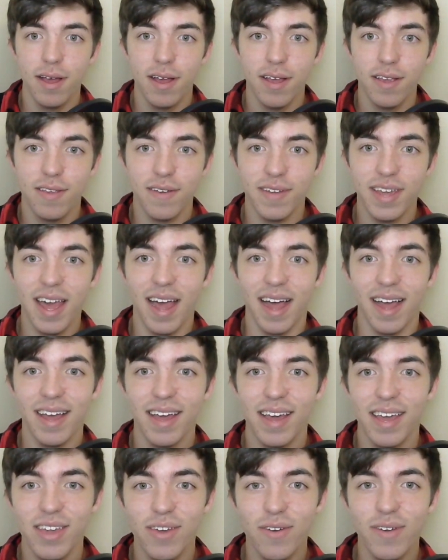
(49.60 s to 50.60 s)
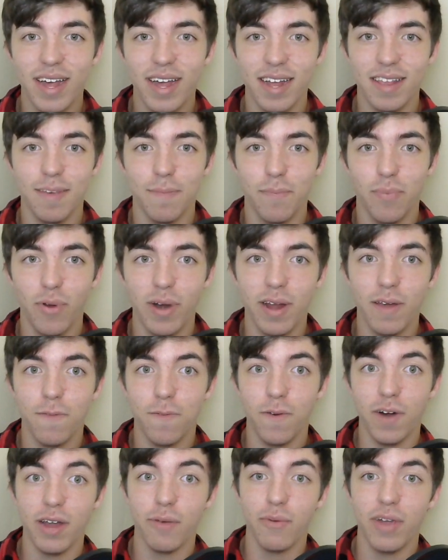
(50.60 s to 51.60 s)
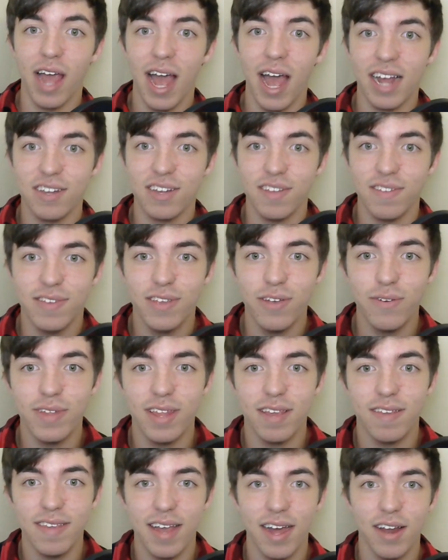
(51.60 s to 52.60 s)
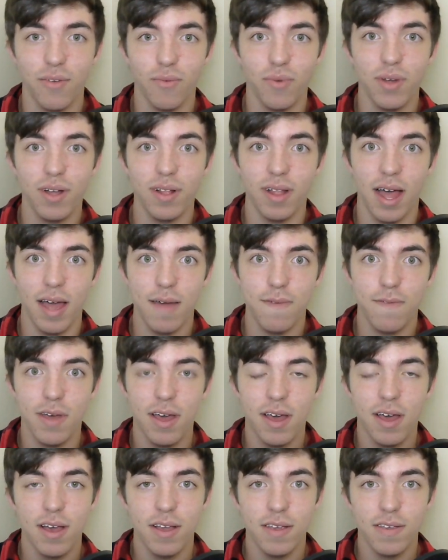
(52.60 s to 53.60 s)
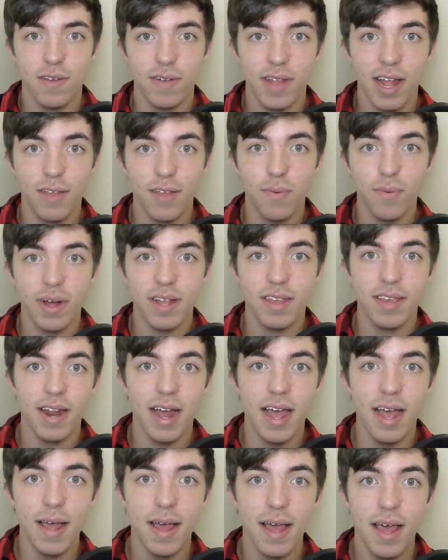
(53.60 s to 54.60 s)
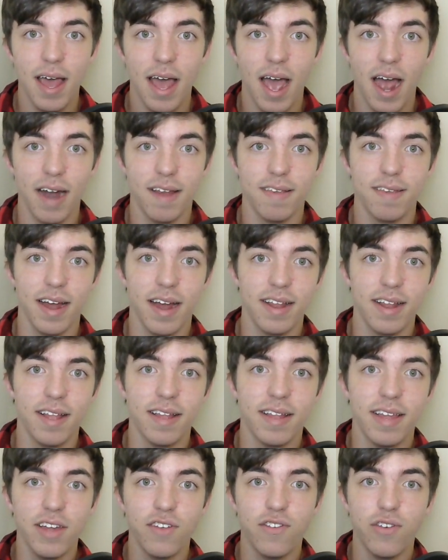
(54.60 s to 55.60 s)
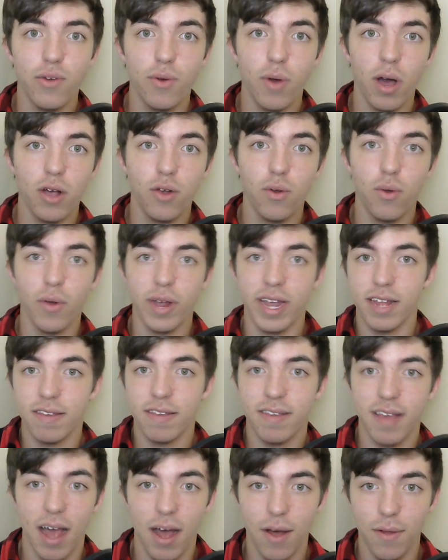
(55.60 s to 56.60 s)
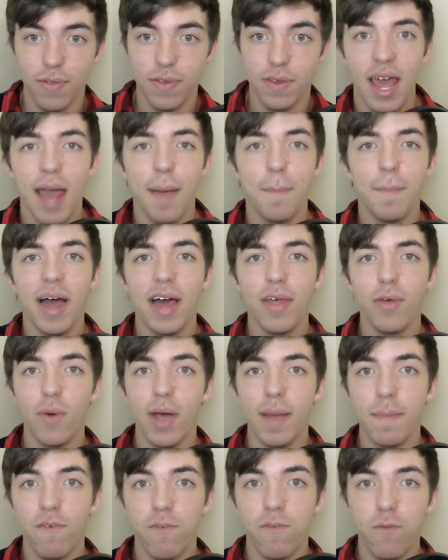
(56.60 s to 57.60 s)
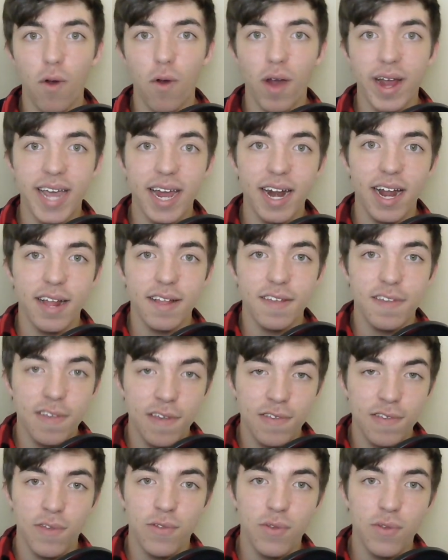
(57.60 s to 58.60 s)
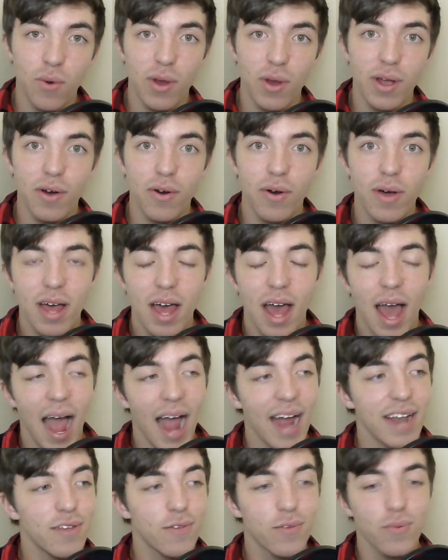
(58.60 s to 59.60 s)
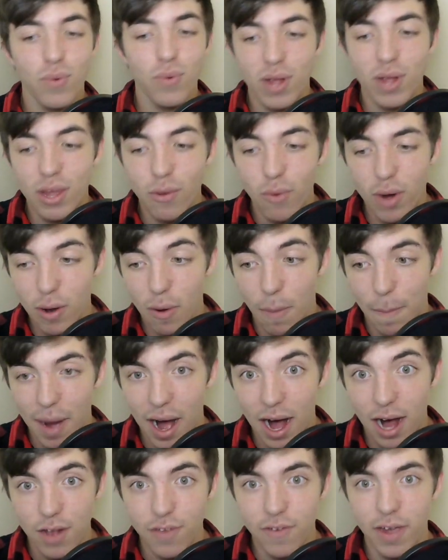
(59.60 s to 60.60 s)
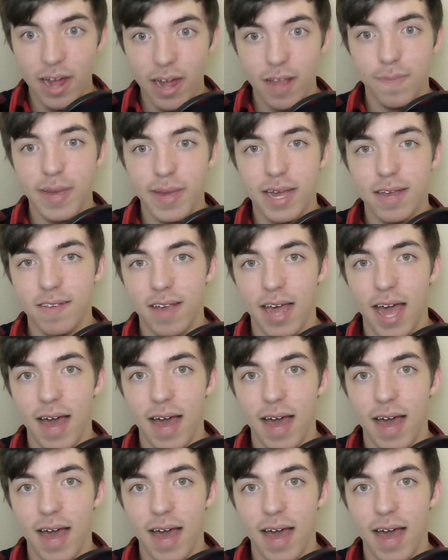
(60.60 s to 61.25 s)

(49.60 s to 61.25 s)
So yeah, you can get some pretty funny reactions doing this sound in real life. So that's why today I decided to teach you a cricket sound. And by the way, before I get into this tutorial, I just really want to apologize because I